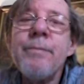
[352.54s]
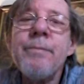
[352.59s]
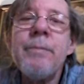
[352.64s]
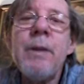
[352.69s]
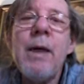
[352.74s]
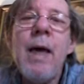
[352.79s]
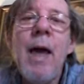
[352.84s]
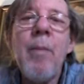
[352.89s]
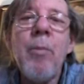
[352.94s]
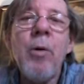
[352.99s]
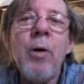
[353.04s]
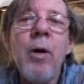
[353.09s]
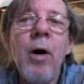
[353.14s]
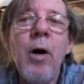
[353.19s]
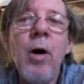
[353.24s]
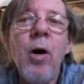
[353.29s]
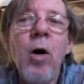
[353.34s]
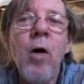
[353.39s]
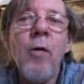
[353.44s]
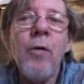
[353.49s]
be able
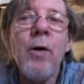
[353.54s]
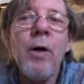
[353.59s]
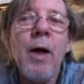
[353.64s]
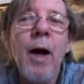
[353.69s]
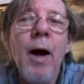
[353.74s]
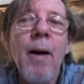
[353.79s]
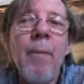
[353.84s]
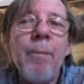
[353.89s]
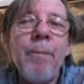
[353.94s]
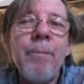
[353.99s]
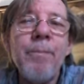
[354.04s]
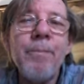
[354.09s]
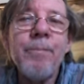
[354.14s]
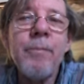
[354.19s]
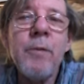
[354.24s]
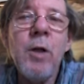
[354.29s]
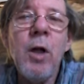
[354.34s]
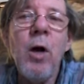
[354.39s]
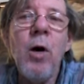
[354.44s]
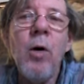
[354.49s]
to overcome.
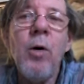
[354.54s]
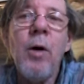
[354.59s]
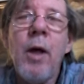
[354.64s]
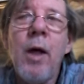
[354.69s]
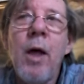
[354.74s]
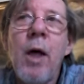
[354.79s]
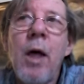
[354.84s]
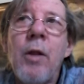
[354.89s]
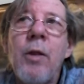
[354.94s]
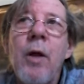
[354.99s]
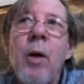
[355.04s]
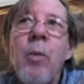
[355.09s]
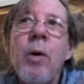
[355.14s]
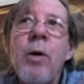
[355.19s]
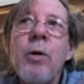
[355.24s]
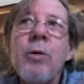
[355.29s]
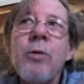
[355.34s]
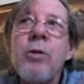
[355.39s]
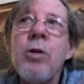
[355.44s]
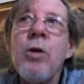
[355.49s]
You know, there
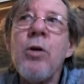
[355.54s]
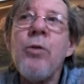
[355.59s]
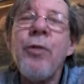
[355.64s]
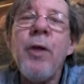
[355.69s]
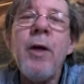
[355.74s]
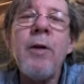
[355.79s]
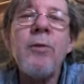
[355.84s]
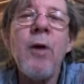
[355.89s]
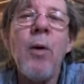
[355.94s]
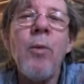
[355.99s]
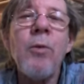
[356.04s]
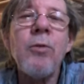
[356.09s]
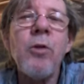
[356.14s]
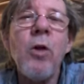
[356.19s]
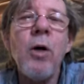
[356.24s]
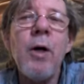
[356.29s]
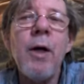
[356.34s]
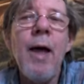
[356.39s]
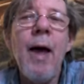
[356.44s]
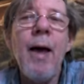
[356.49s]
were two things I was
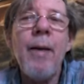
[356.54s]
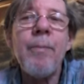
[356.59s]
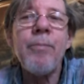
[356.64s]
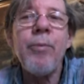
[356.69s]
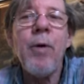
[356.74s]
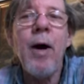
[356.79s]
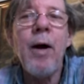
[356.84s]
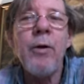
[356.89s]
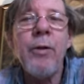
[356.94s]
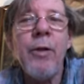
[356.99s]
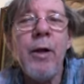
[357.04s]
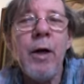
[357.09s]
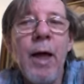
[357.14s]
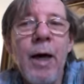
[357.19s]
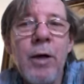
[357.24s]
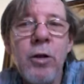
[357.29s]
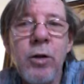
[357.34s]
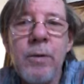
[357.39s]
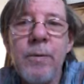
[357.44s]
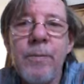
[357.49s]
looking at prior to the
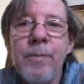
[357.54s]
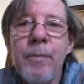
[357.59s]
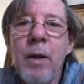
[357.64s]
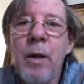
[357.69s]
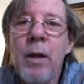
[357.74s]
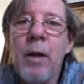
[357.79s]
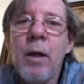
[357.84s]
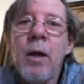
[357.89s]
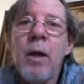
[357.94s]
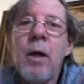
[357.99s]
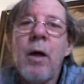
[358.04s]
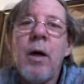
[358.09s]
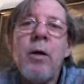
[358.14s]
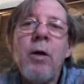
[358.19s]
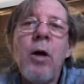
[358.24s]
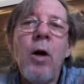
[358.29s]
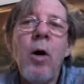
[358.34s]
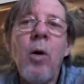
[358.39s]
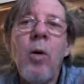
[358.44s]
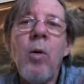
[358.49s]
election.
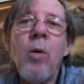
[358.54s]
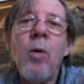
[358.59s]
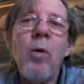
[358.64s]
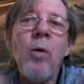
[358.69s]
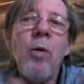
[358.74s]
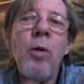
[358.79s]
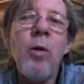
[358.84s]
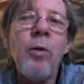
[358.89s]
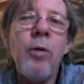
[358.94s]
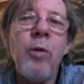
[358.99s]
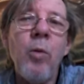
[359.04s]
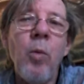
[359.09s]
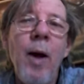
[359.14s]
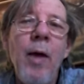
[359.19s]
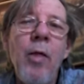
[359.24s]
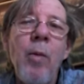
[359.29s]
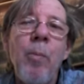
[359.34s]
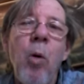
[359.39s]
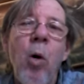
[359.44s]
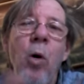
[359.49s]
You know, the
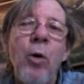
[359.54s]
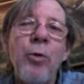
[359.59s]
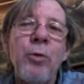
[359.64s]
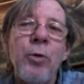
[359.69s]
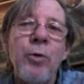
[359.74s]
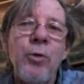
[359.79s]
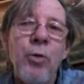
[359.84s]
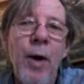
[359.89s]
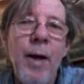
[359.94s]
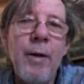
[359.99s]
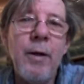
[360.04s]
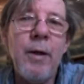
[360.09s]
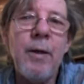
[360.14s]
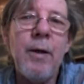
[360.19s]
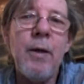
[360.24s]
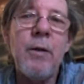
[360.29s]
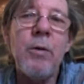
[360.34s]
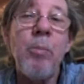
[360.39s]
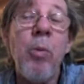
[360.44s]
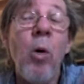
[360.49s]
way the polls were
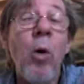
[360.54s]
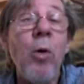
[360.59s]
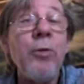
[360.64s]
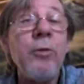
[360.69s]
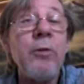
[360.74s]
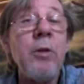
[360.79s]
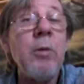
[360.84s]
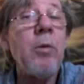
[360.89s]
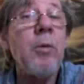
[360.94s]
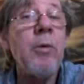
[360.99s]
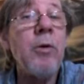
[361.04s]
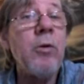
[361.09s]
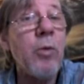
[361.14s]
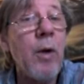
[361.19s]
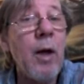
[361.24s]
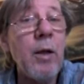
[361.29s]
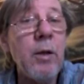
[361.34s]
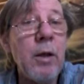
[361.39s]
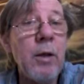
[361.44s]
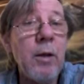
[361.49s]
trending, and the polls seemed to be
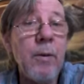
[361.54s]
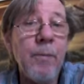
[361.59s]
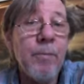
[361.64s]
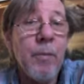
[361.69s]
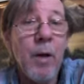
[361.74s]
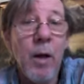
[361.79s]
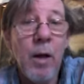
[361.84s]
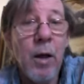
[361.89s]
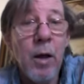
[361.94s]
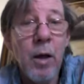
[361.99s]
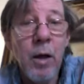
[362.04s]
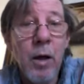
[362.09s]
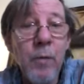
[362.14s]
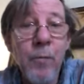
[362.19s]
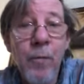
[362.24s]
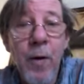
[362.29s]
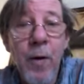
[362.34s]
trending in